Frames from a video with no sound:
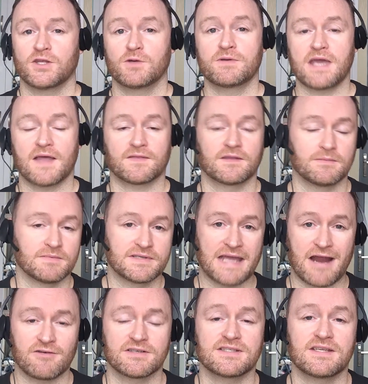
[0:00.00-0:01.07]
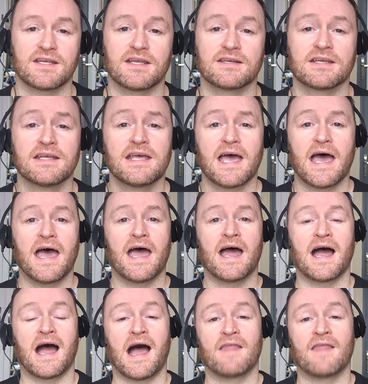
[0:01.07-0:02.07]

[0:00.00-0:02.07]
You get them guaranteed, uh,